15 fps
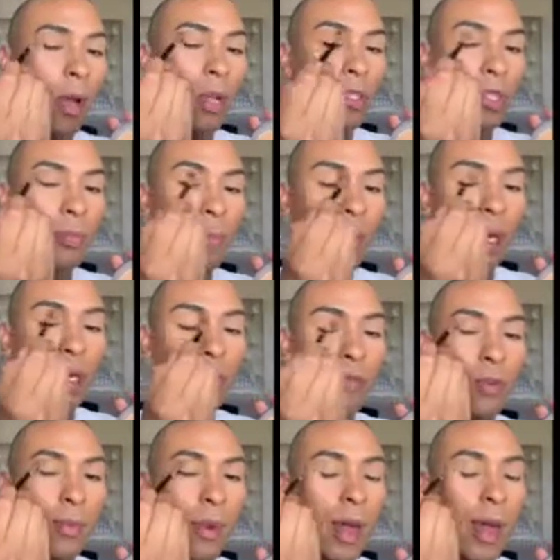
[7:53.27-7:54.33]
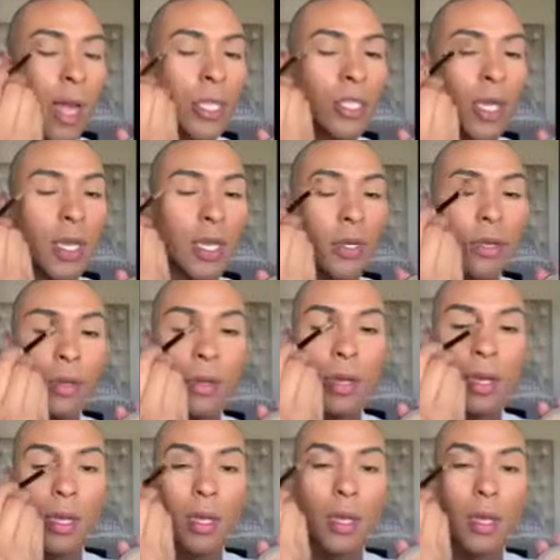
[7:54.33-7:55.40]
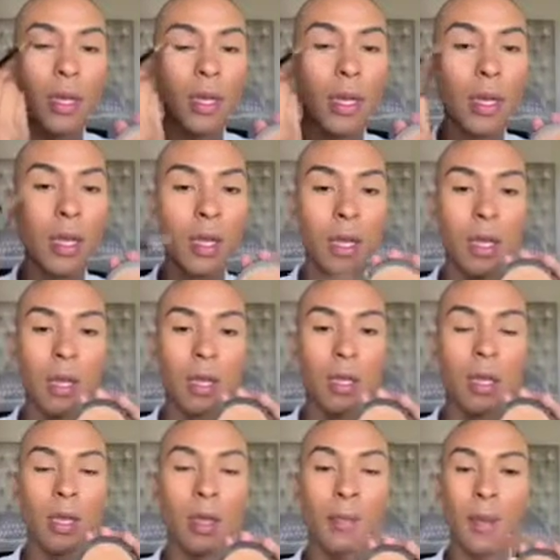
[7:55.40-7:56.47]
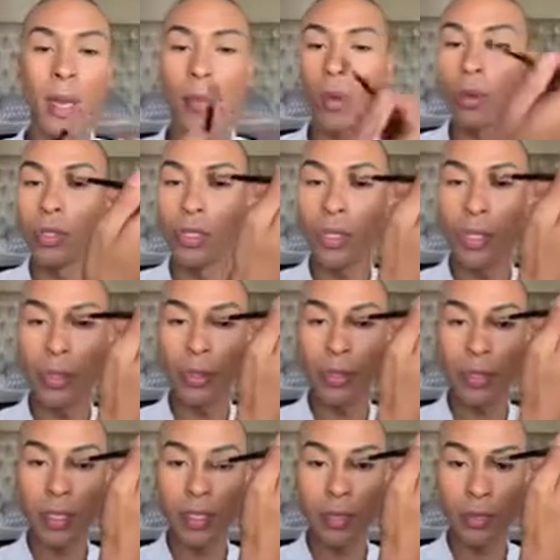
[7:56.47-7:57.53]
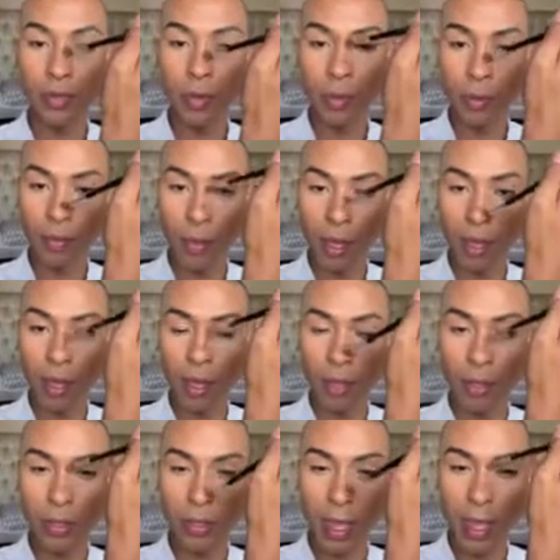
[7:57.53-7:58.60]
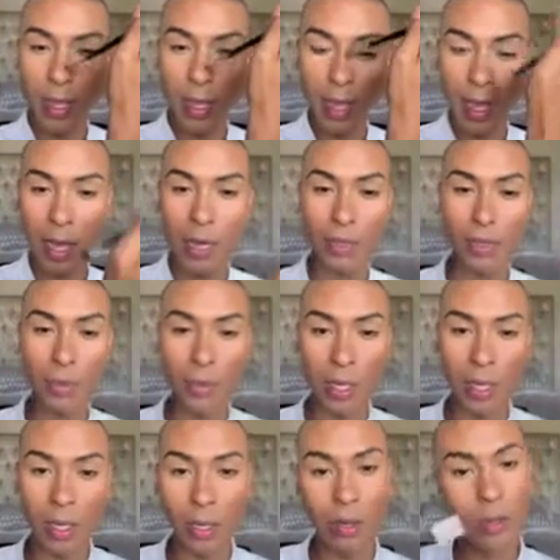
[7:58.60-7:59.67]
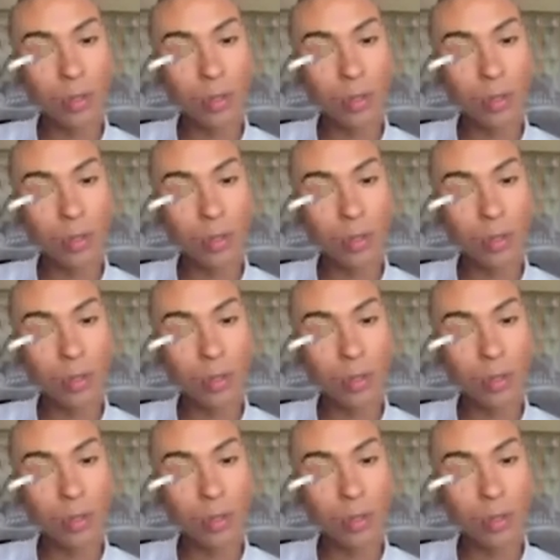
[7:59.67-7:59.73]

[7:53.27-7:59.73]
my contour powder for my eyeshadow. But I'm also going to use this for my nose, adding color to my